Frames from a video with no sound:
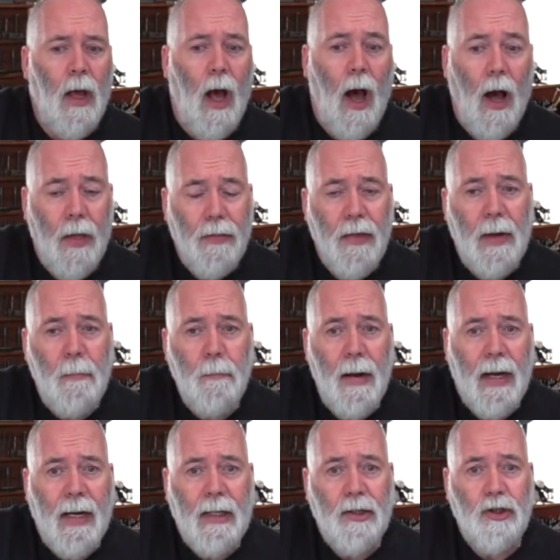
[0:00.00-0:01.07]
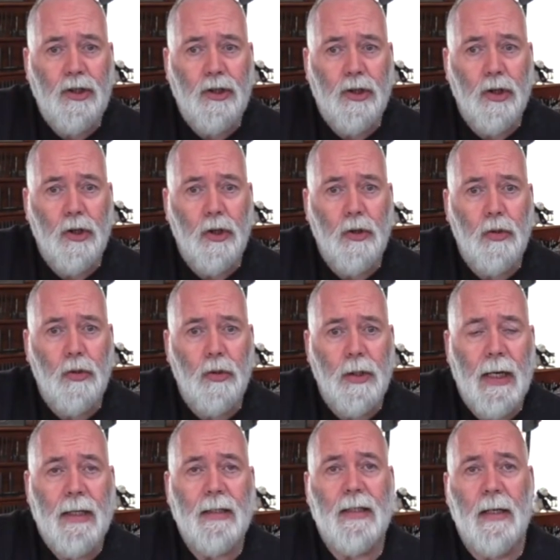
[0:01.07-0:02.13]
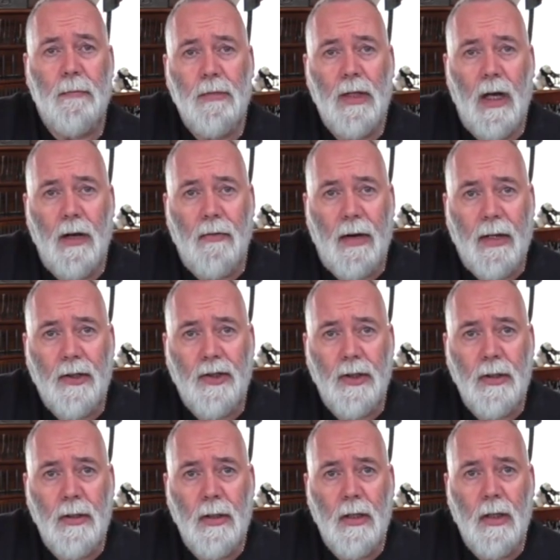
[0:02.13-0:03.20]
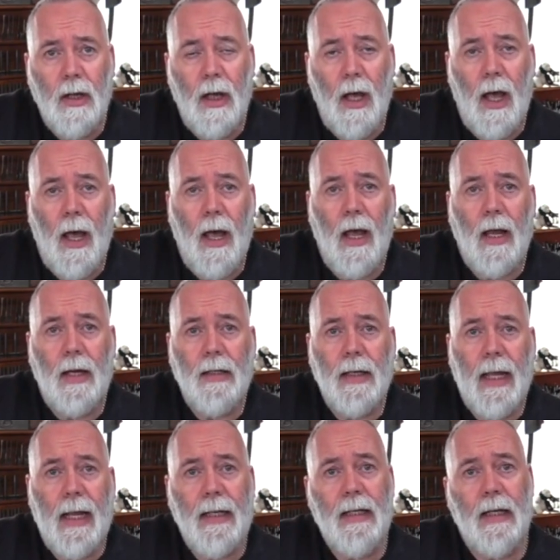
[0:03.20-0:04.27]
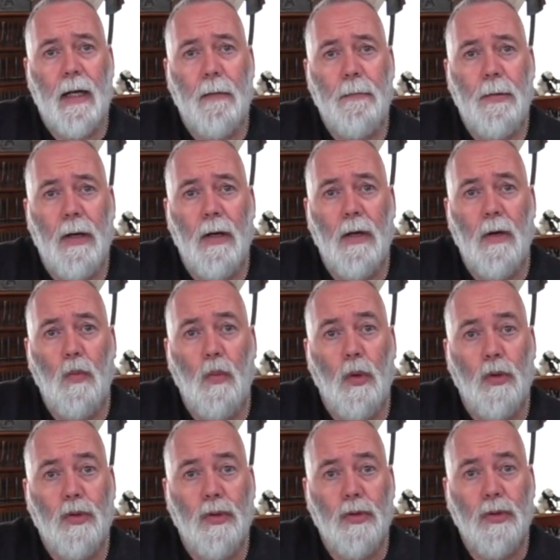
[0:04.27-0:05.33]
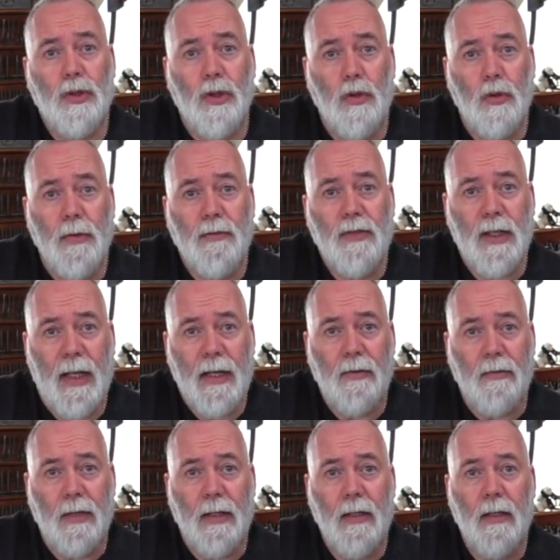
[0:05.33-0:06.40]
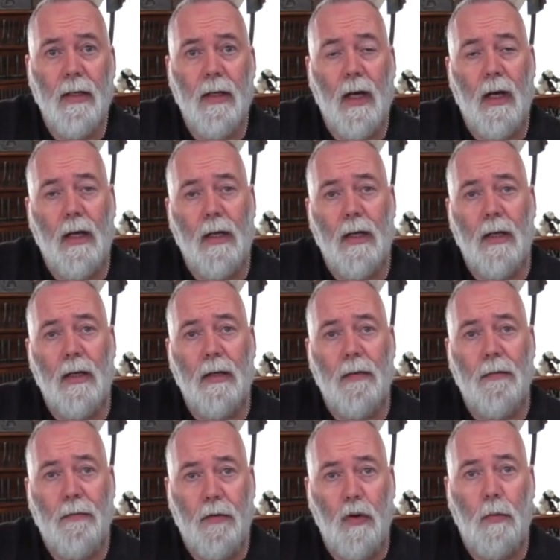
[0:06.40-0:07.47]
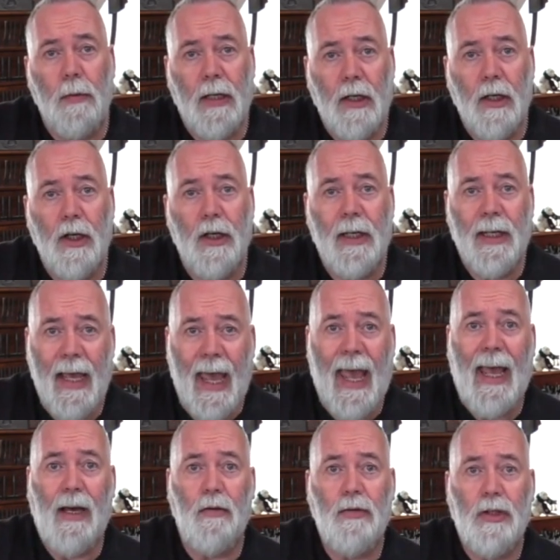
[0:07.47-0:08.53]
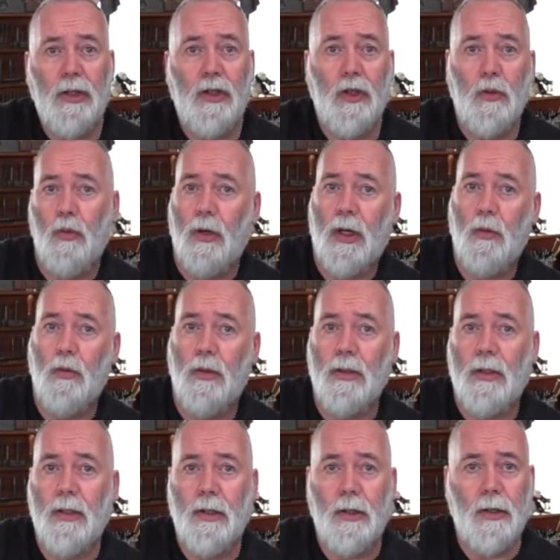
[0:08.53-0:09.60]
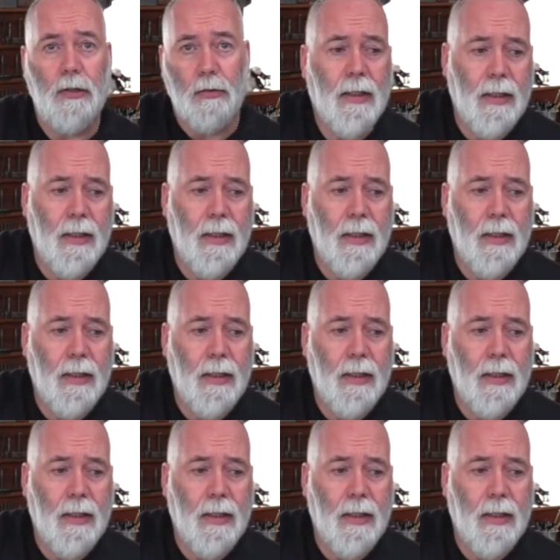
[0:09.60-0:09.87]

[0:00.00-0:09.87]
I then managed to get some direction and ended up at Walsall School of Saddlery, and formally learning how to do what I wanted to do.